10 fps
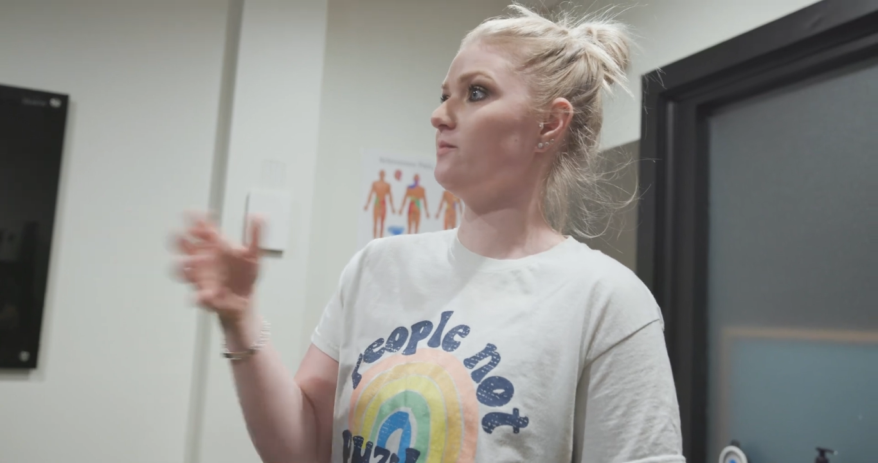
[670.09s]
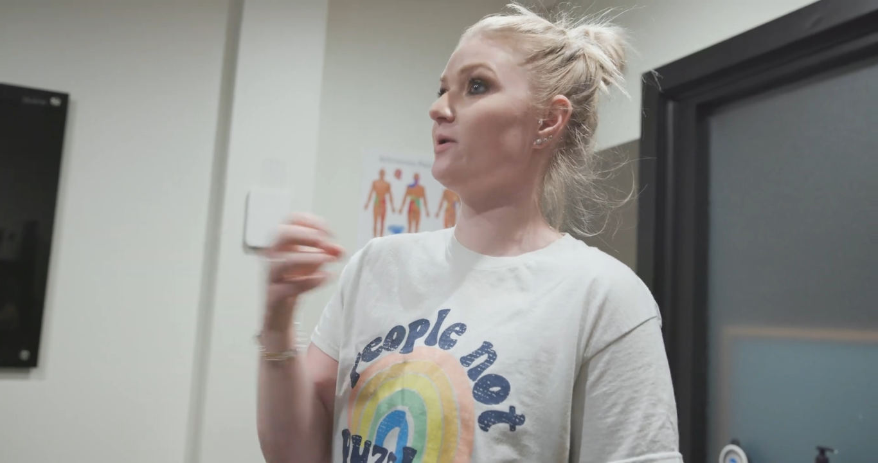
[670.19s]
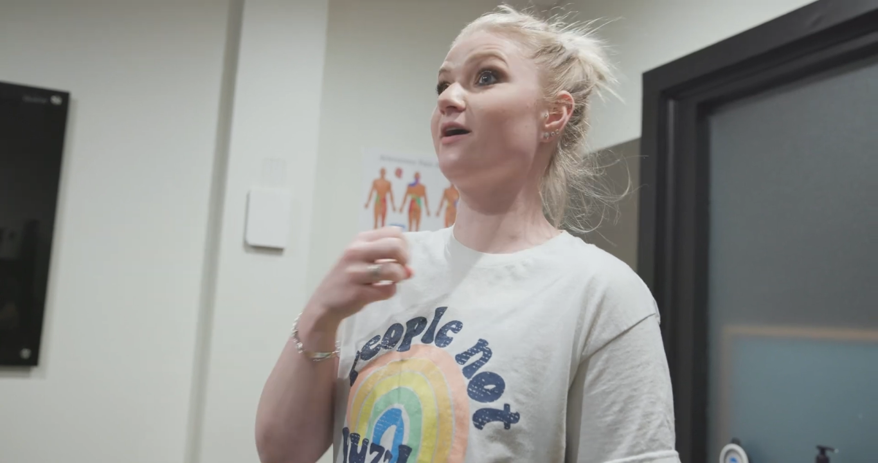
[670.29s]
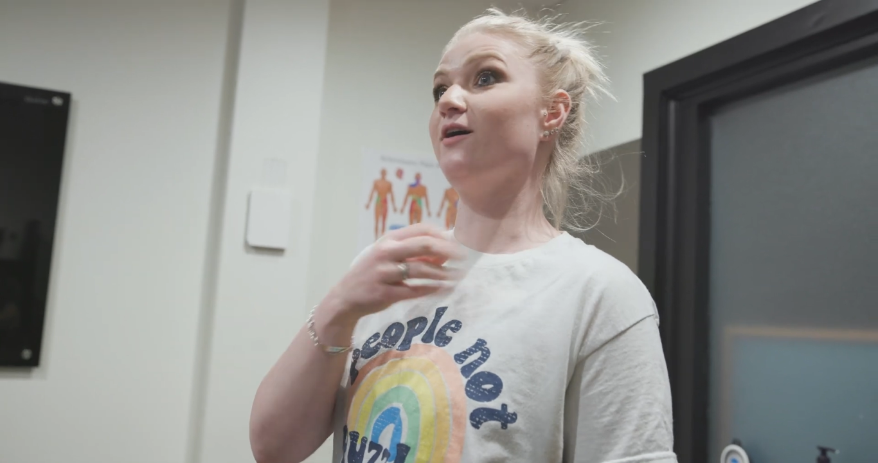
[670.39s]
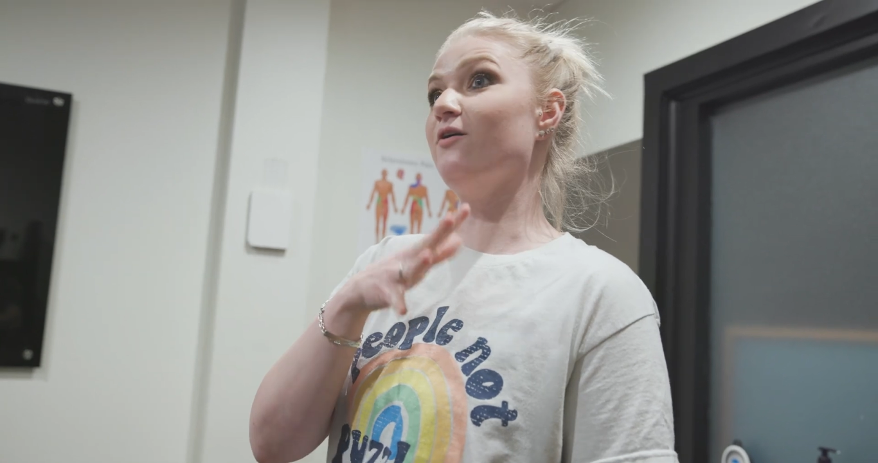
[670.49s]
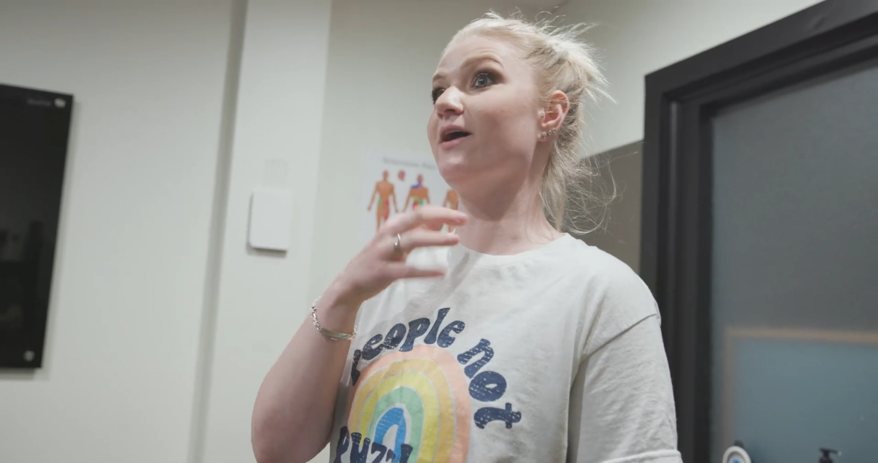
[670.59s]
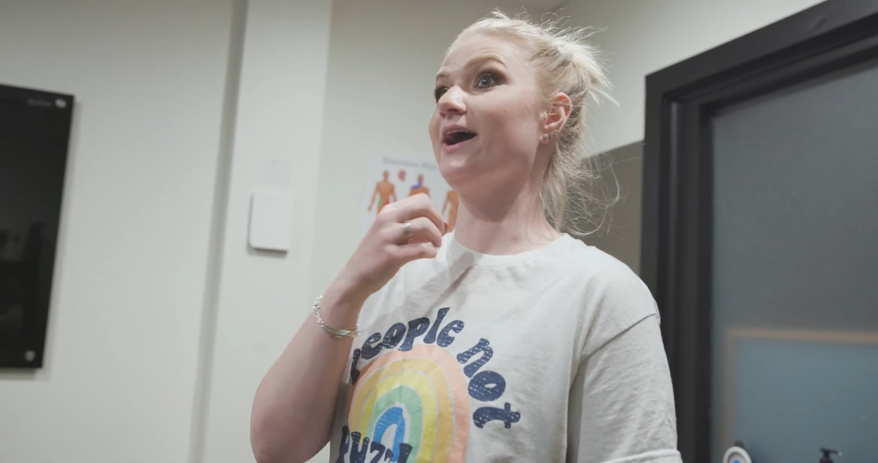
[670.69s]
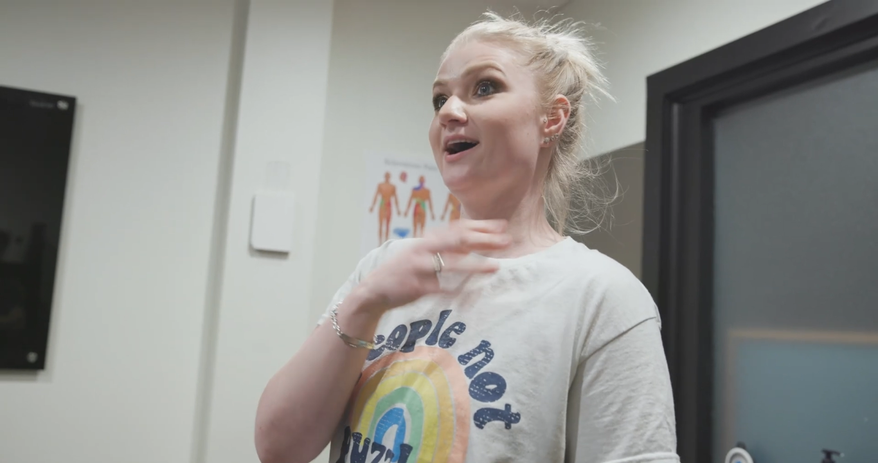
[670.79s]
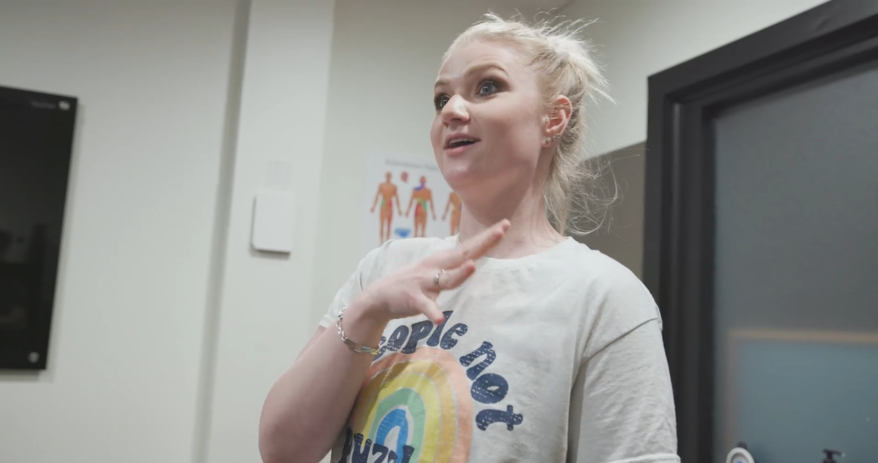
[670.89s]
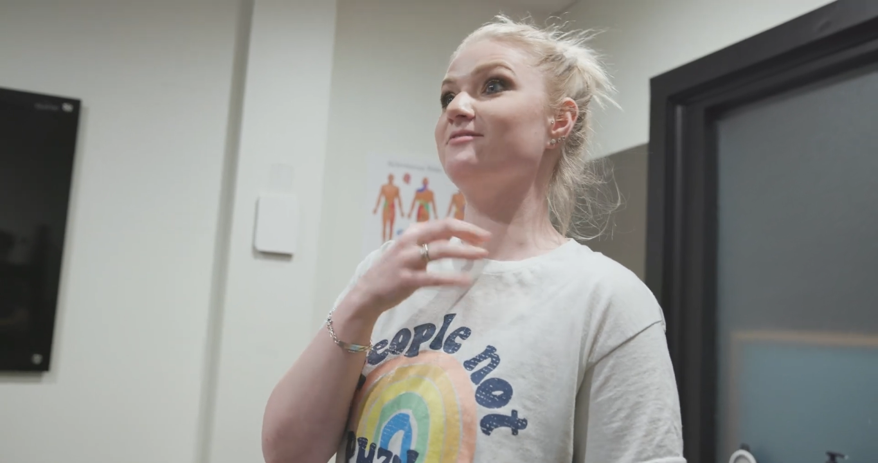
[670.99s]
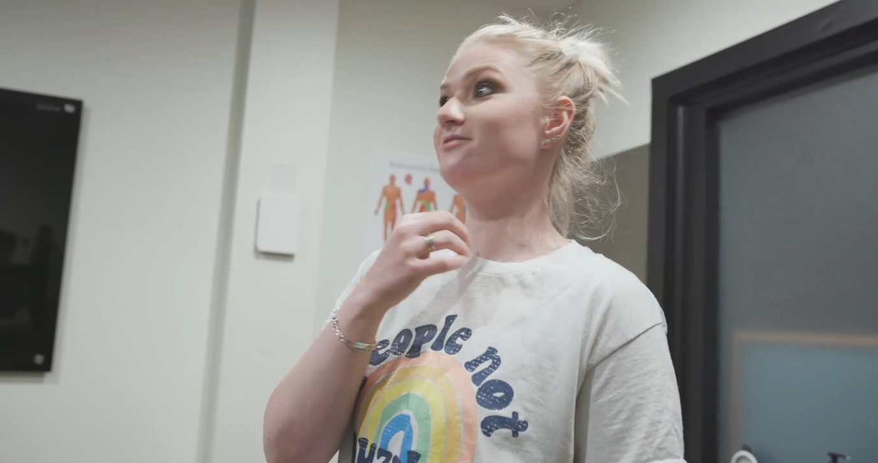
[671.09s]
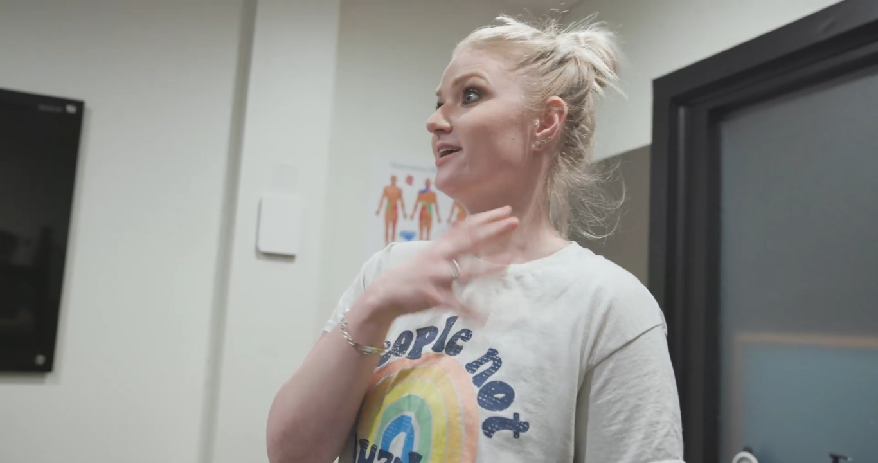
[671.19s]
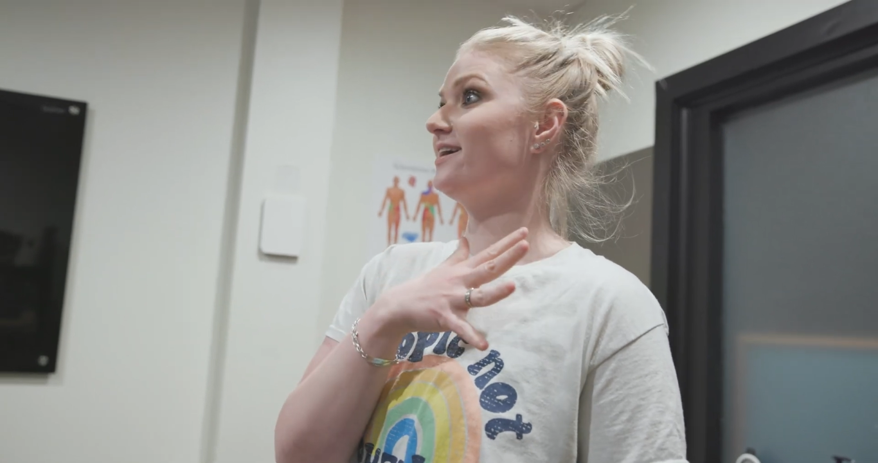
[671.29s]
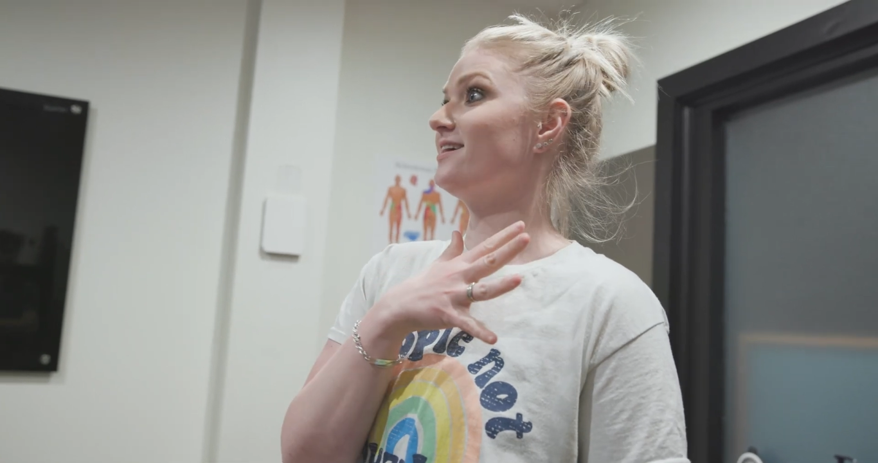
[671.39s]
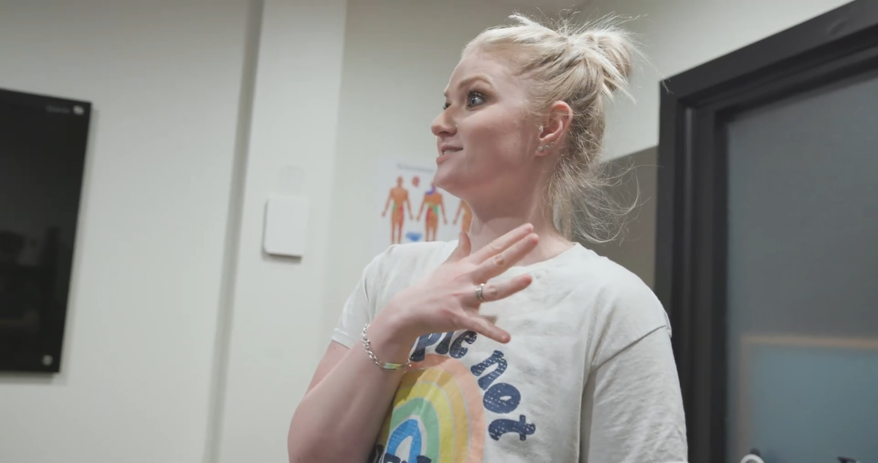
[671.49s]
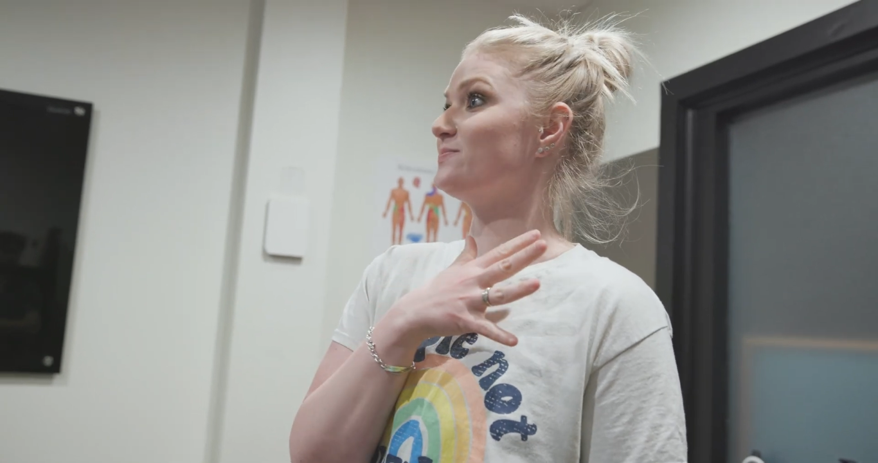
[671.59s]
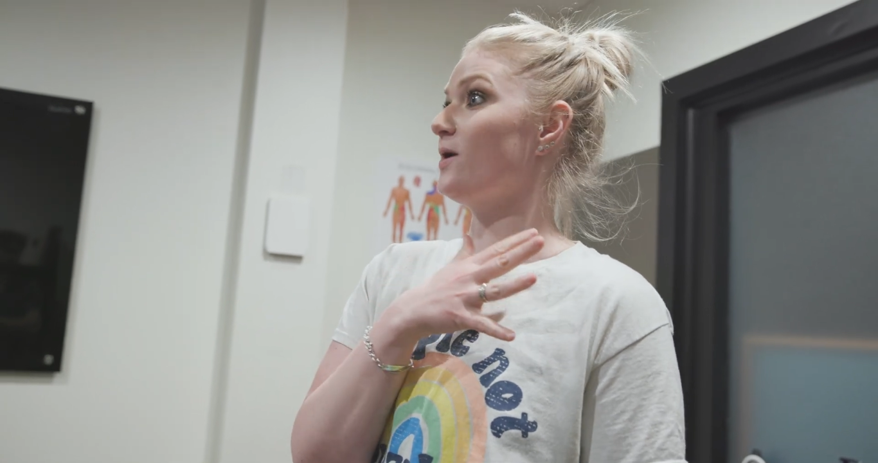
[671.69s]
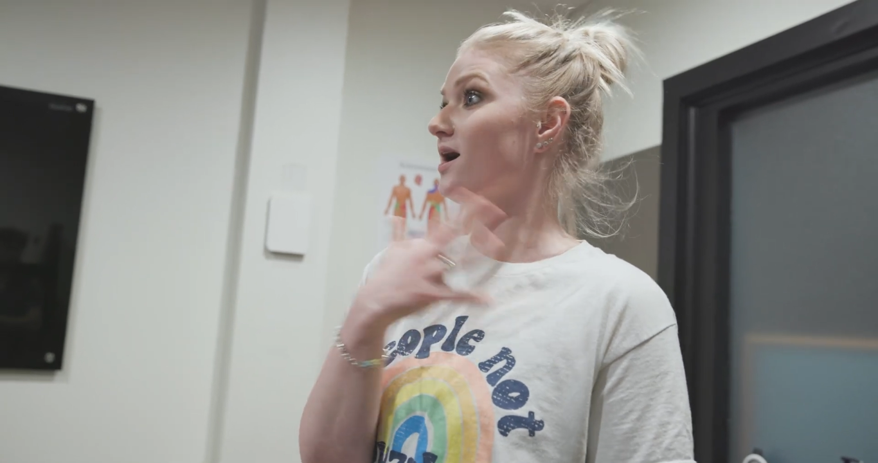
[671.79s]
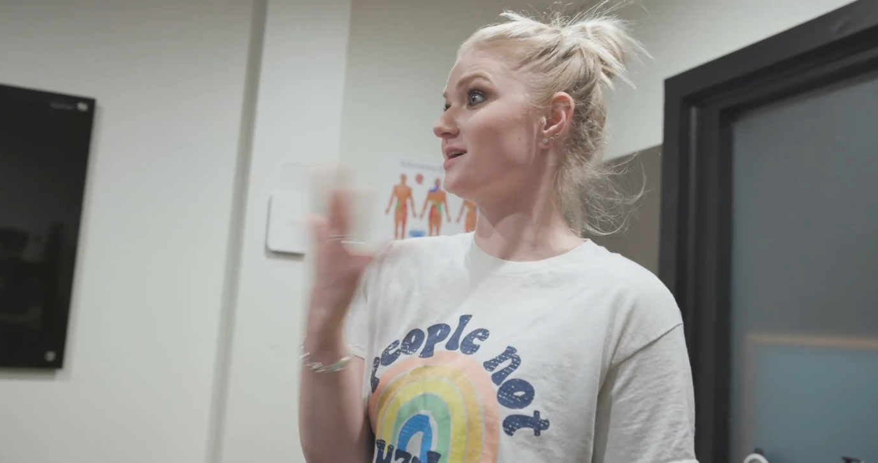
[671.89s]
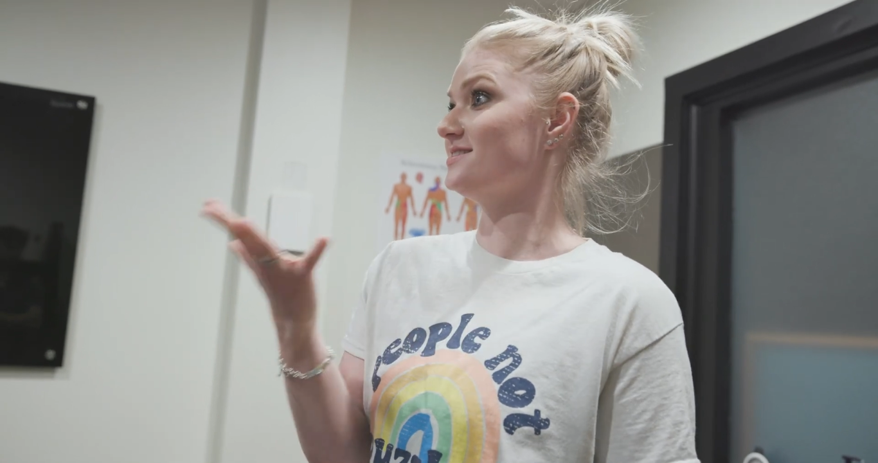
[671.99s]
I'm like, oh, I have like
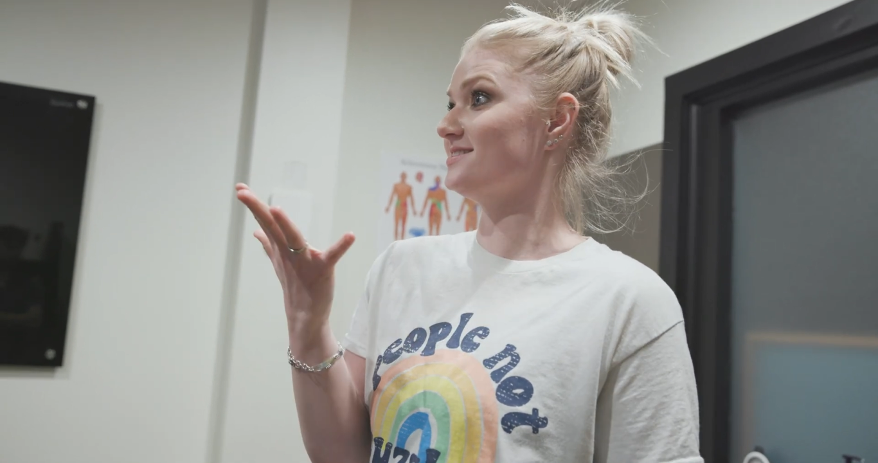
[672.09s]
sparks.